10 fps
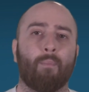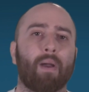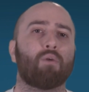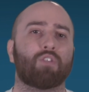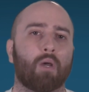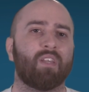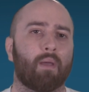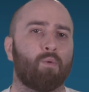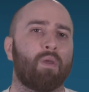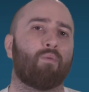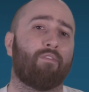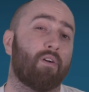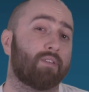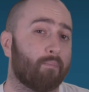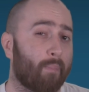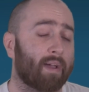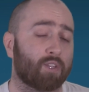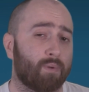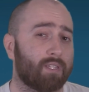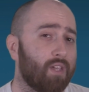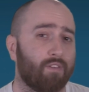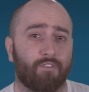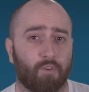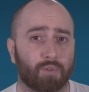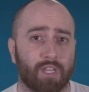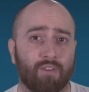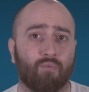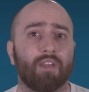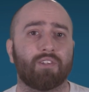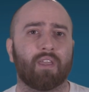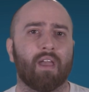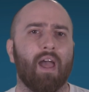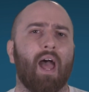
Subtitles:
about WWE reverting back to a TV-14 rating